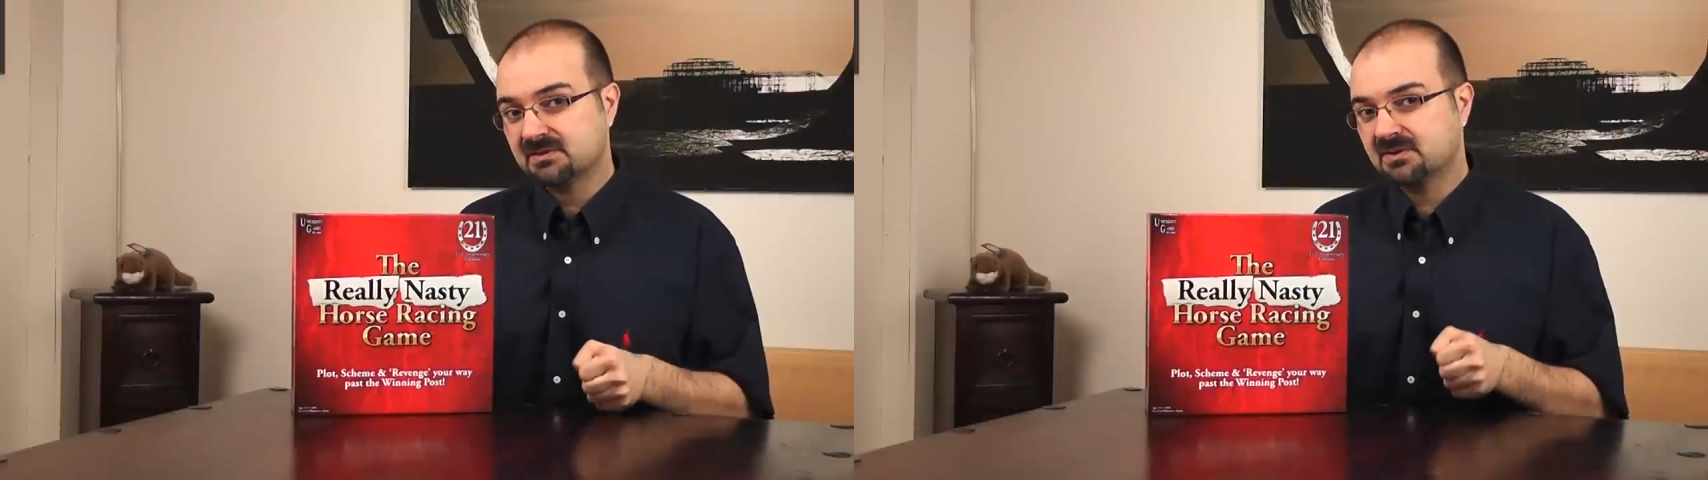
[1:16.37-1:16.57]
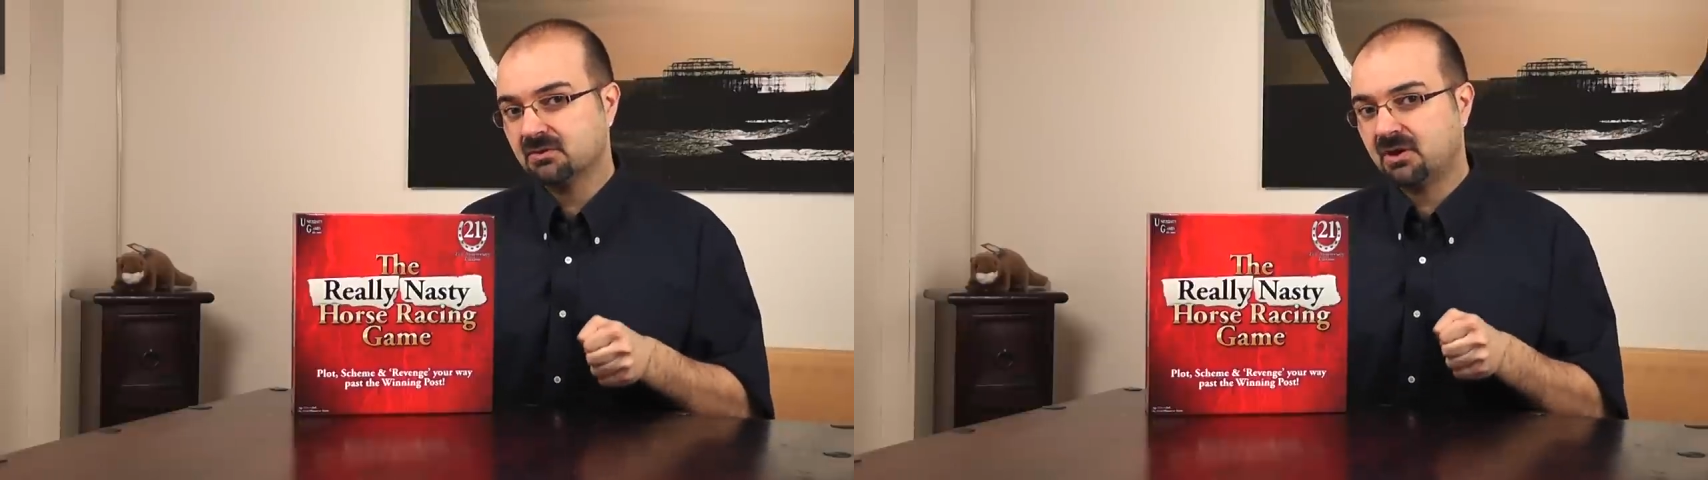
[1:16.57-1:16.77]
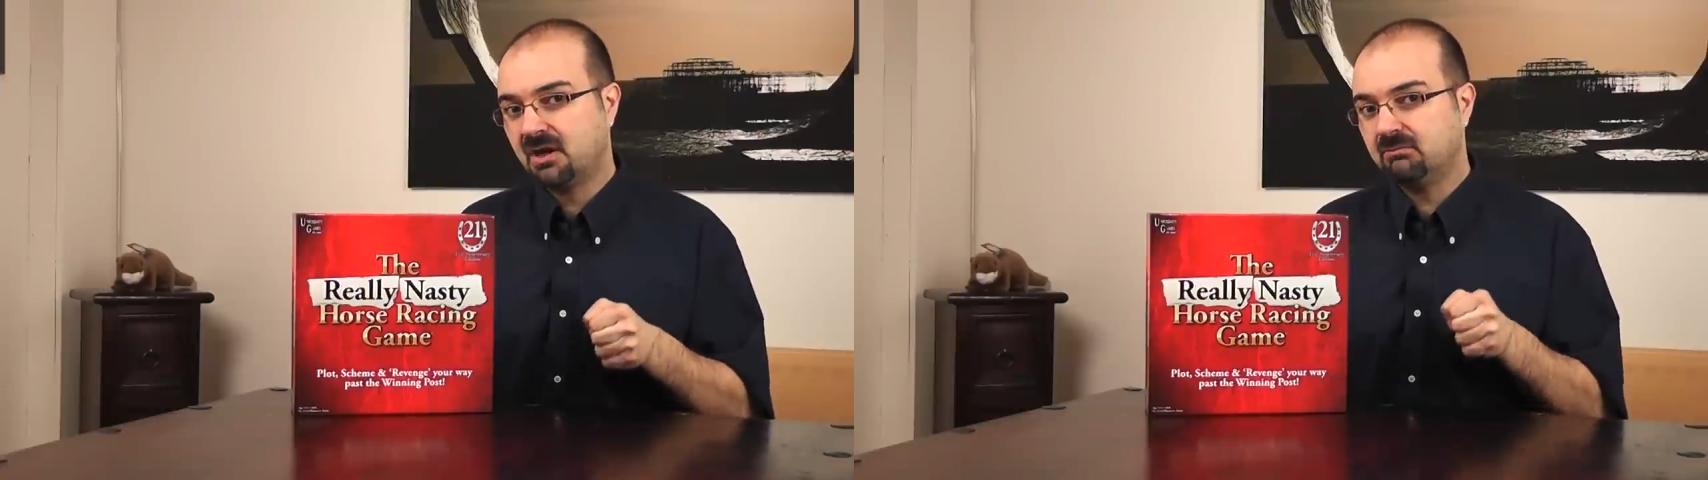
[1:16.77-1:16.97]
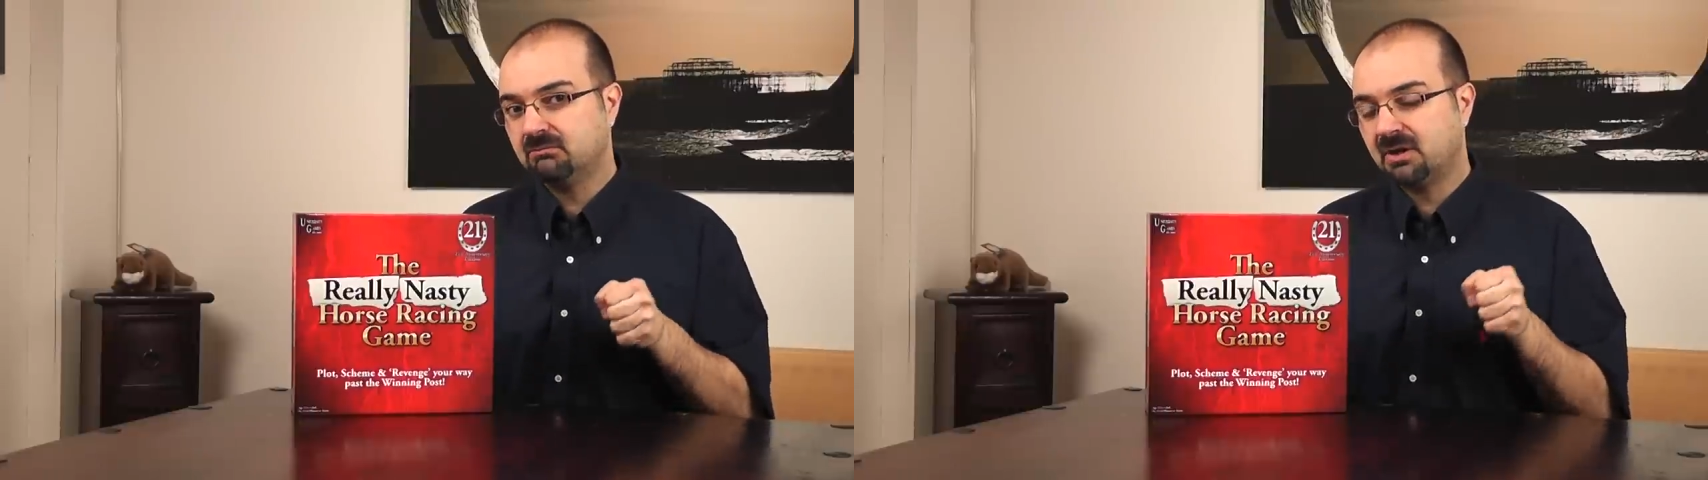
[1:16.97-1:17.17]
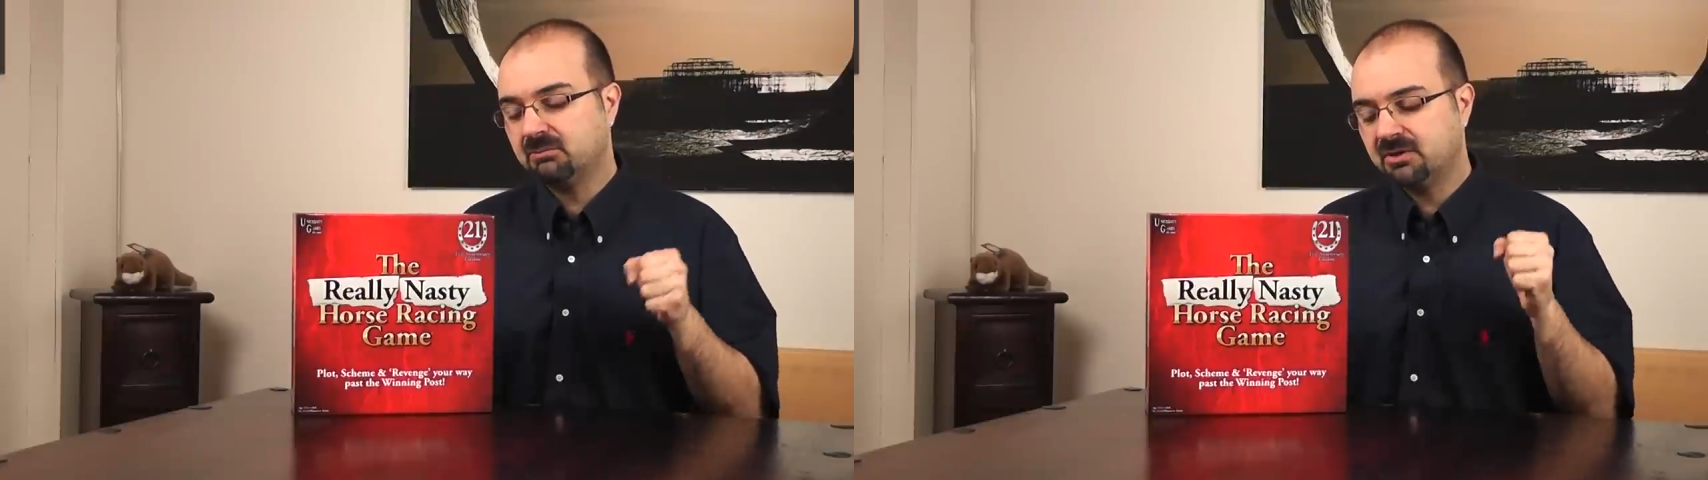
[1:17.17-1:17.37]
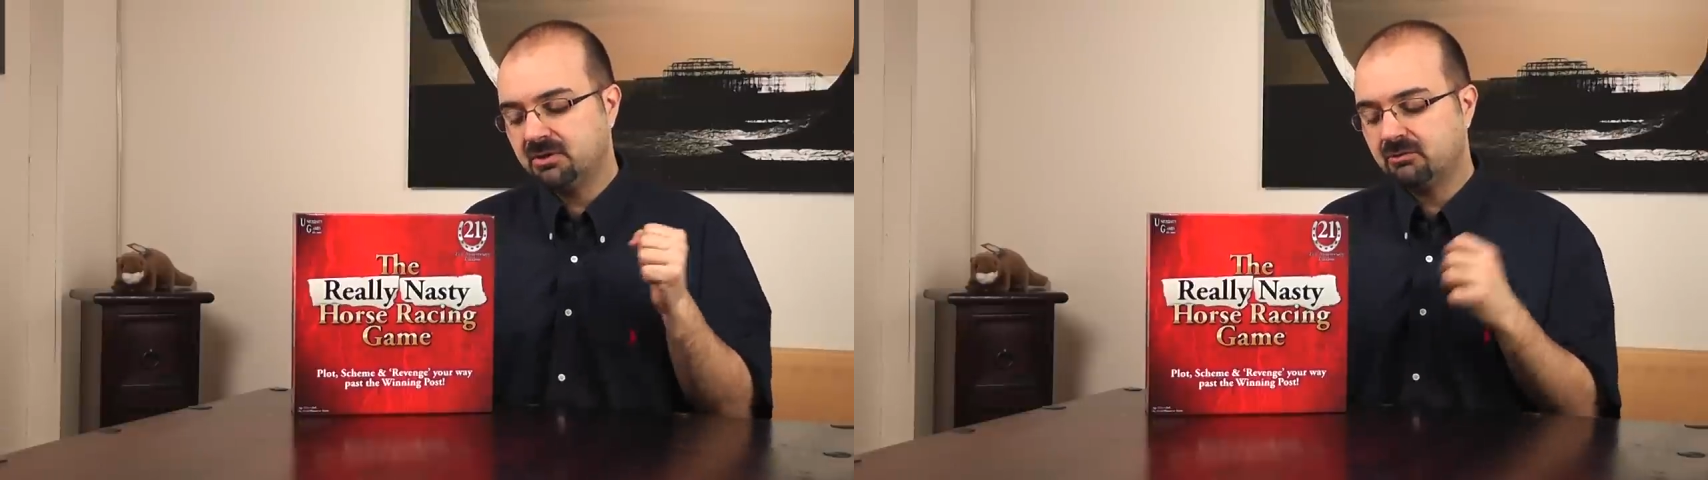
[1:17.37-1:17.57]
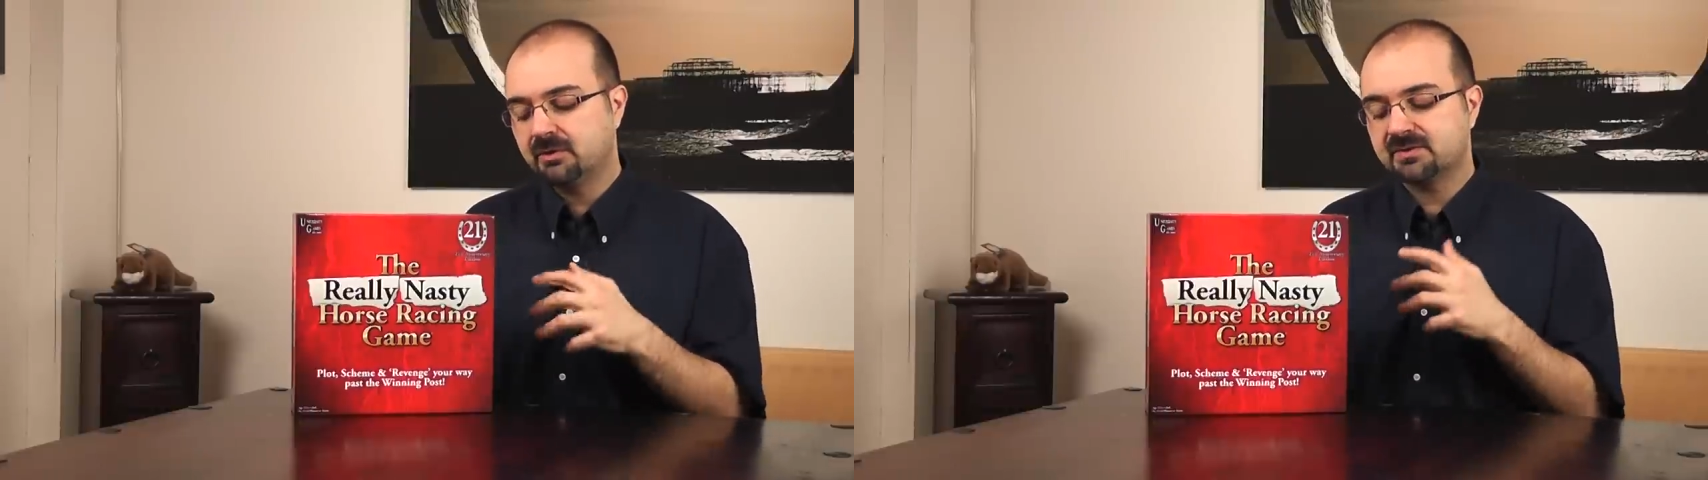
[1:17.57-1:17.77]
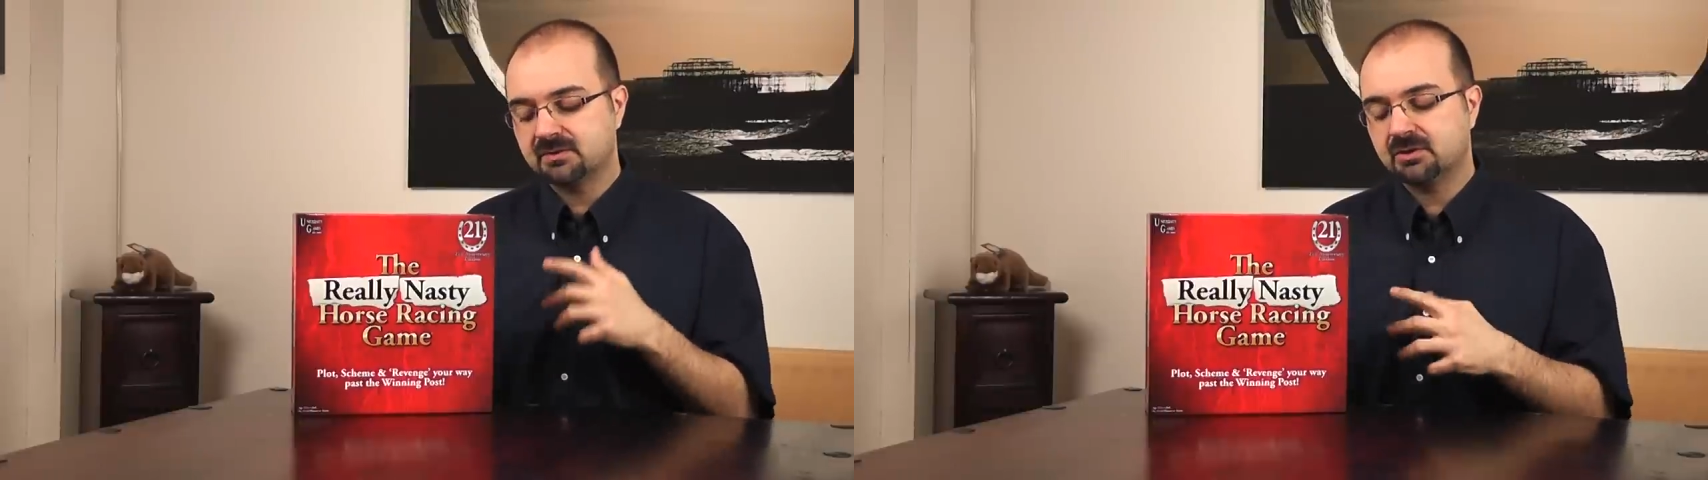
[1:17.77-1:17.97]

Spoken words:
So I'm curious to